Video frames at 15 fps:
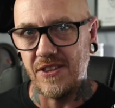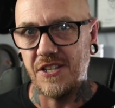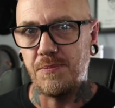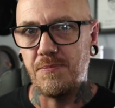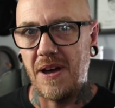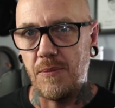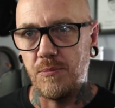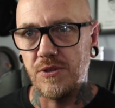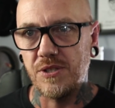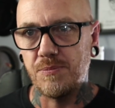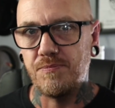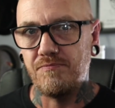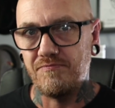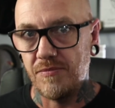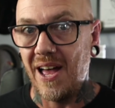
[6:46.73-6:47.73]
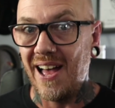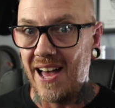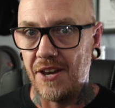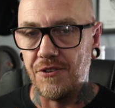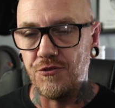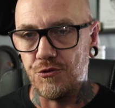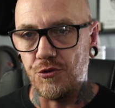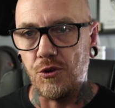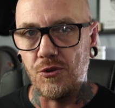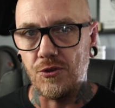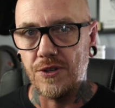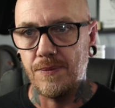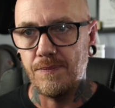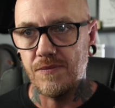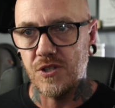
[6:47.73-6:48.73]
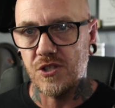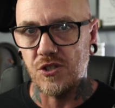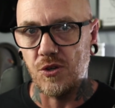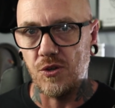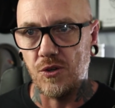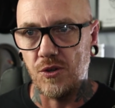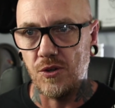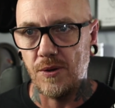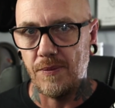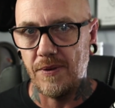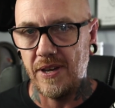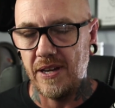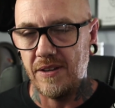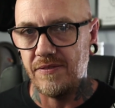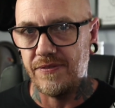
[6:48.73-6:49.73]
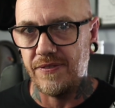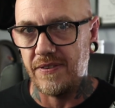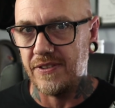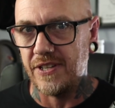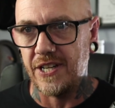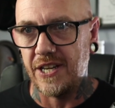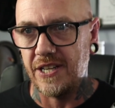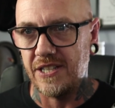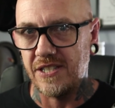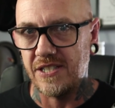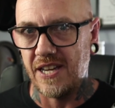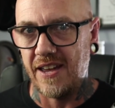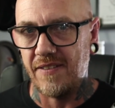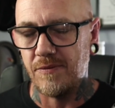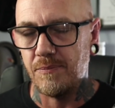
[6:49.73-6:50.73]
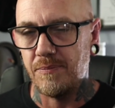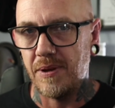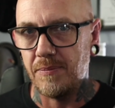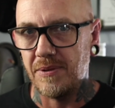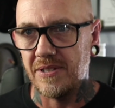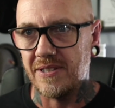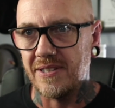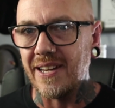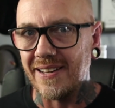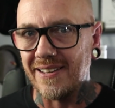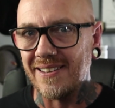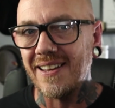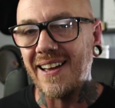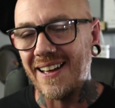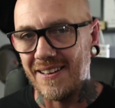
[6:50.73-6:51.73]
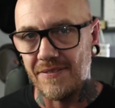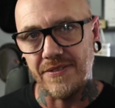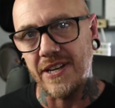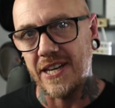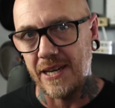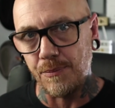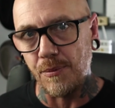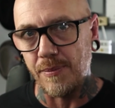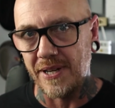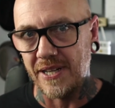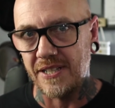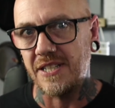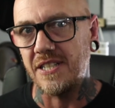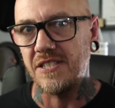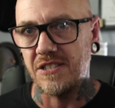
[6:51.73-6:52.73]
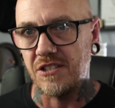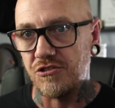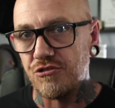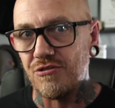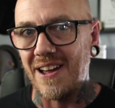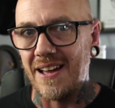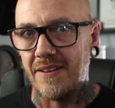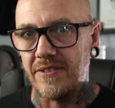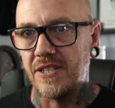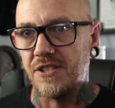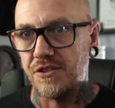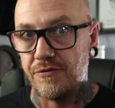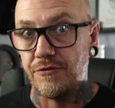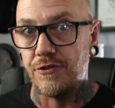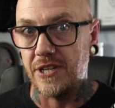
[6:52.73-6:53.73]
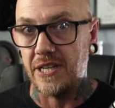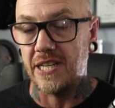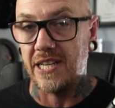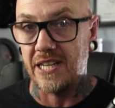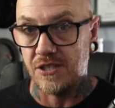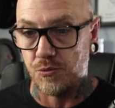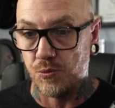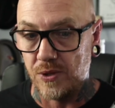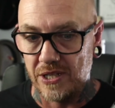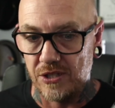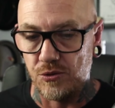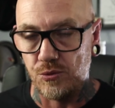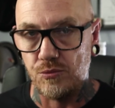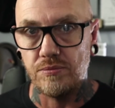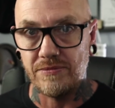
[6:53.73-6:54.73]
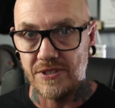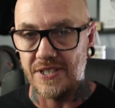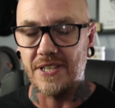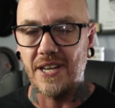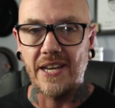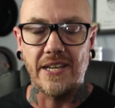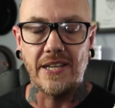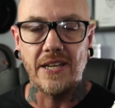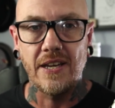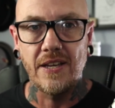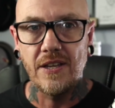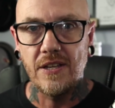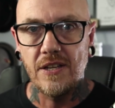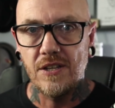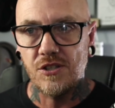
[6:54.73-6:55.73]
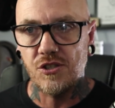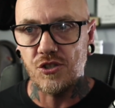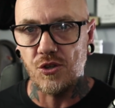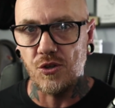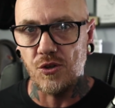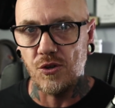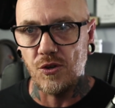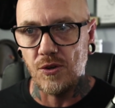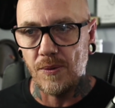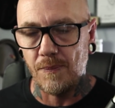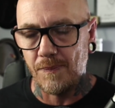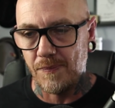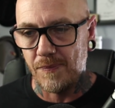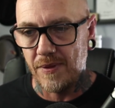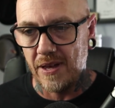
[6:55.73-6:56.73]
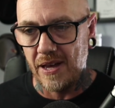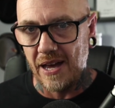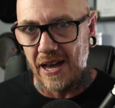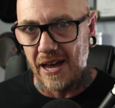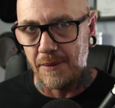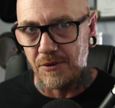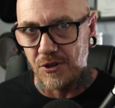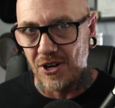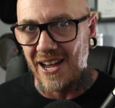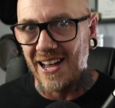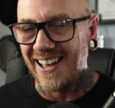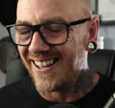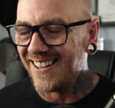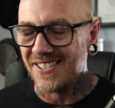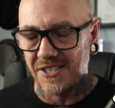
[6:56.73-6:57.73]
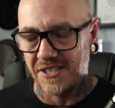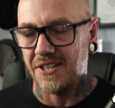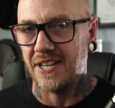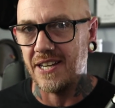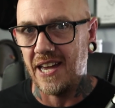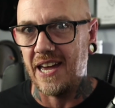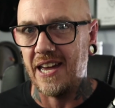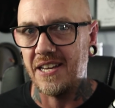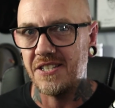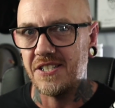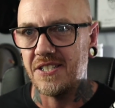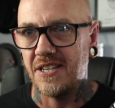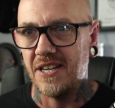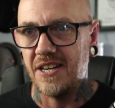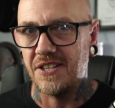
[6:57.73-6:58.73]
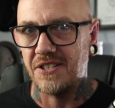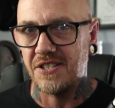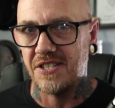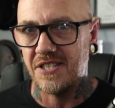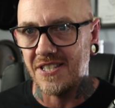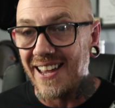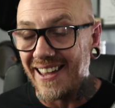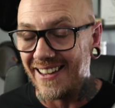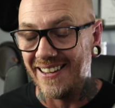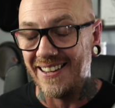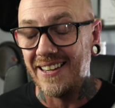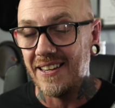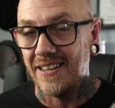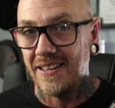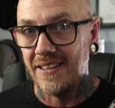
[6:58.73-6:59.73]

this map was hand-drawn. So, in 1587, people didn't have the capabilities to travel as freely as we do today. So, I'm gonna hazard a guess and say